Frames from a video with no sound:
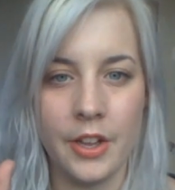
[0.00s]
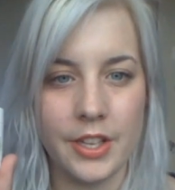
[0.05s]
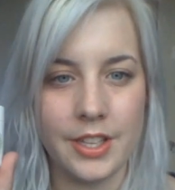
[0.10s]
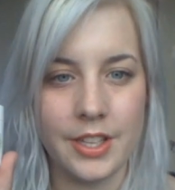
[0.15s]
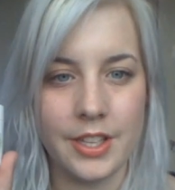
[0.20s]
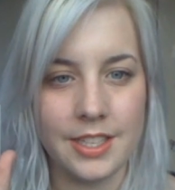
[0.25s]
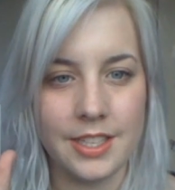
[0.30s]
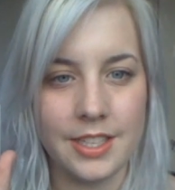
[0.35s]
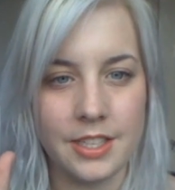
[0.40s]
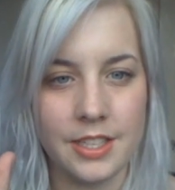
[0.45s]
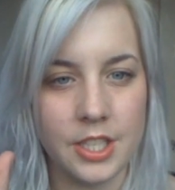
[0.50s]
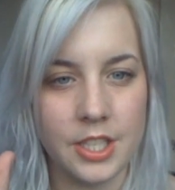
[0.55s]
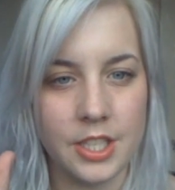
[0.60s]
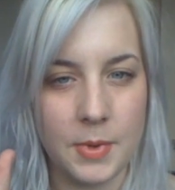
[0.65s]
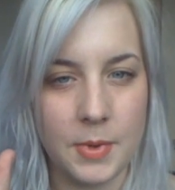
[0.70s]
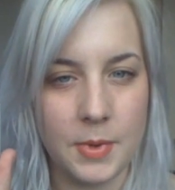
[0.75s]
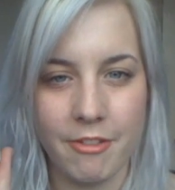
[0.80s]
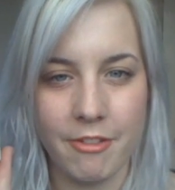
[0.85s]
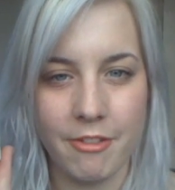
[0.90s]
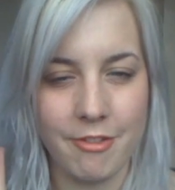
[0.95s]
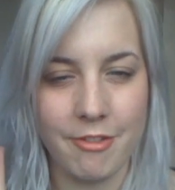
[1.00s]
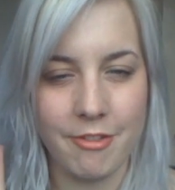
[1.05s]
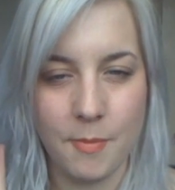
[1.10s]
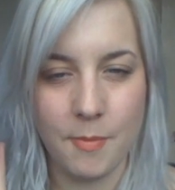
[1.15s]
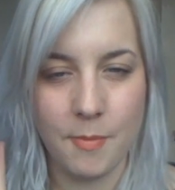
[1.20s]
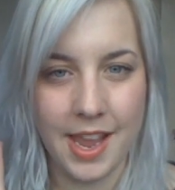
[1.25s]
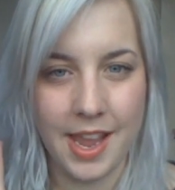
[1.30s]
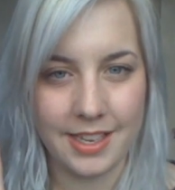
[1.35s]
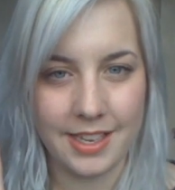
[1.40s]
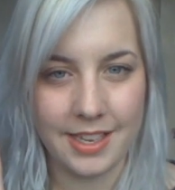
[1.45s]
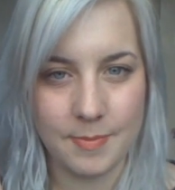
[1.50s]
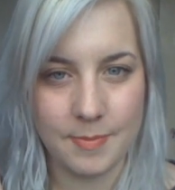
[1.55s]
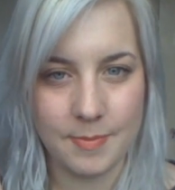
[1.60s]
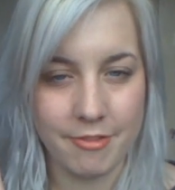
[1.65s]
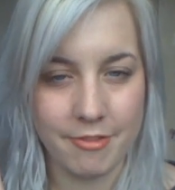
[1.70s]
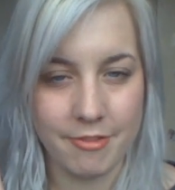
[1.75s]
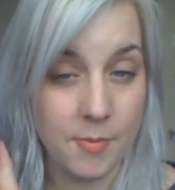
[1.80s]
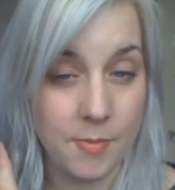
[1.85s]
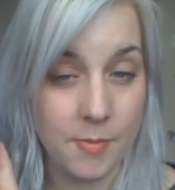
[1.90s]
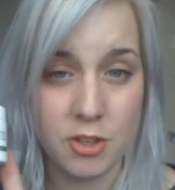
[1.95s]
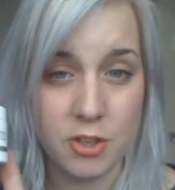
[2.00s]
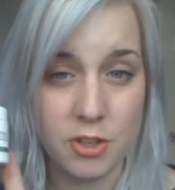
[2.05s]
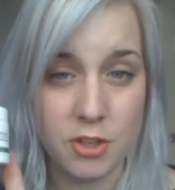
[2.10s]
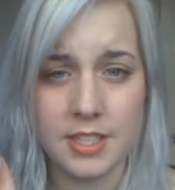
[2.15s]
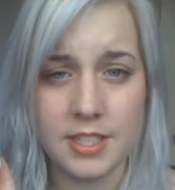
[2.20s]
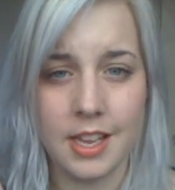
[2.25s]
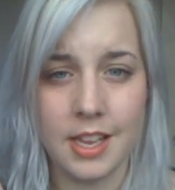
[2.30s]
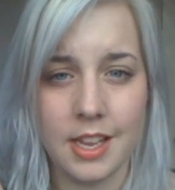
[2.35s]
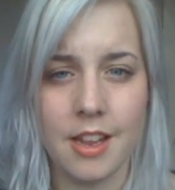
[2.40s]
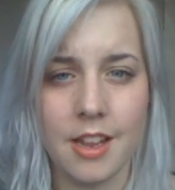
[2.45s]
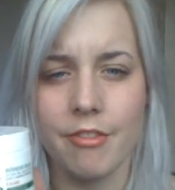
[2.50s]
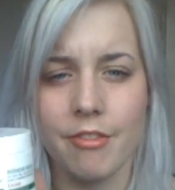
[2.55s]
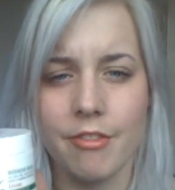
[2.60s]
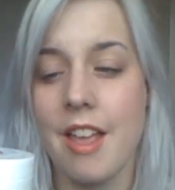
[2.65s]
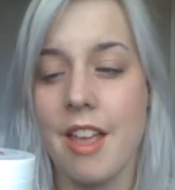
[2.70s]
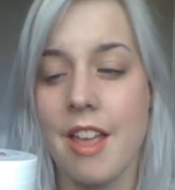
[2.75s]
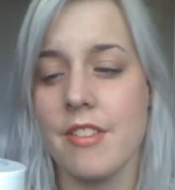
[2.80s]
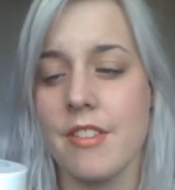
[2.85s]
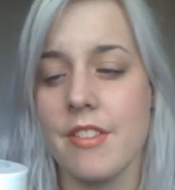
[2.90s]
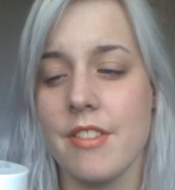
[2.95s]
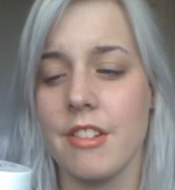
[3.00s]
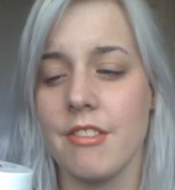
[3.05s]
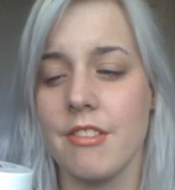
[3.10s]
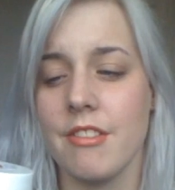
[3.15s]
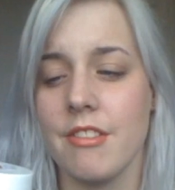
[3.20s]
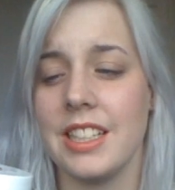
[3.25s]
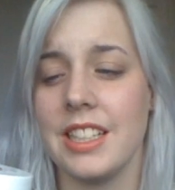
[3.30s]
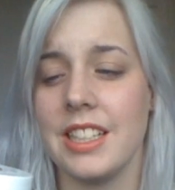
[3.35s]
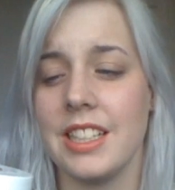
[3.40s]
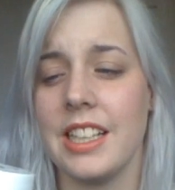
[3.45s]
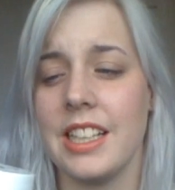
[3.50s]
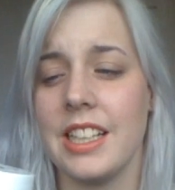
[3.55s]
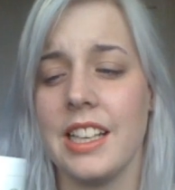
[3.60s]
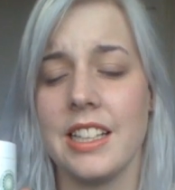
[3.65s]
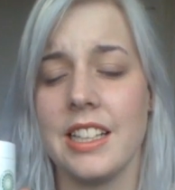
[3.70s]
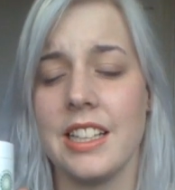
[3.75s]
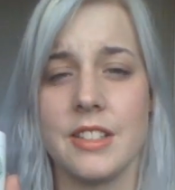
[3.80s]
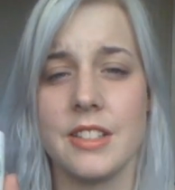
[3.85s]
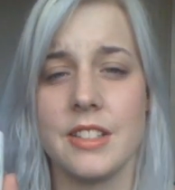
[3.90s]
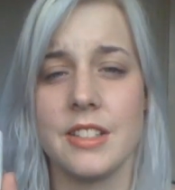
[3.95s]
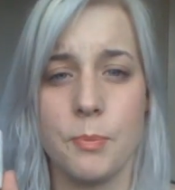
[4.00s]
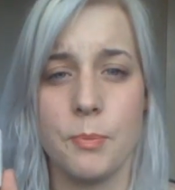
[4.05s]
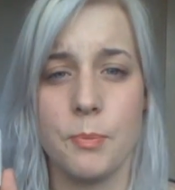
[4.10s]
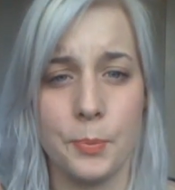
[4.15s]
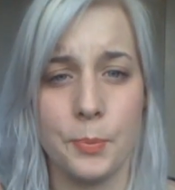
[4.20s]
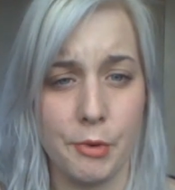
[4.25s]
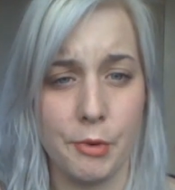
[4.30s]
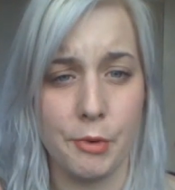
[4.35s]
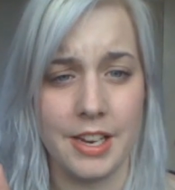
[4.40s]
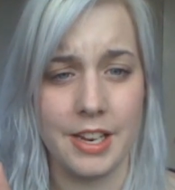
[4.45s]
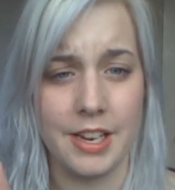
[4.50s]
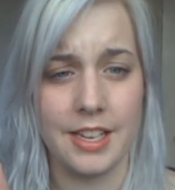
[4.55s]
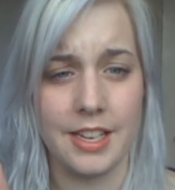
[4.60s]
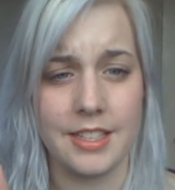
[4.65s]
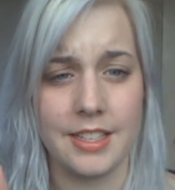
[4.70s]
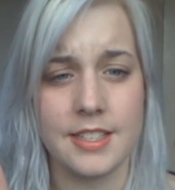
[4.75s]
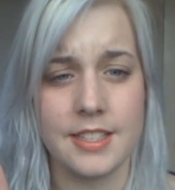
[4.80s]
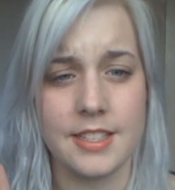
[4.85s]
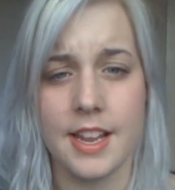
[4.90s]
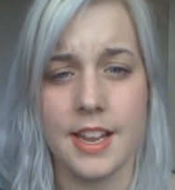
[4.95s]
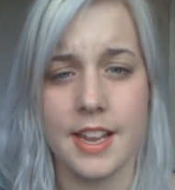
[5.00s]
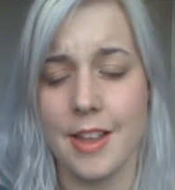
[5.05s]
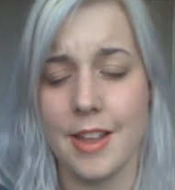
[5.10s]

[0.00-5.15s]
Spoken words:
This has just been great for my eczema, for my dry skin, for everything really. It's brilliant.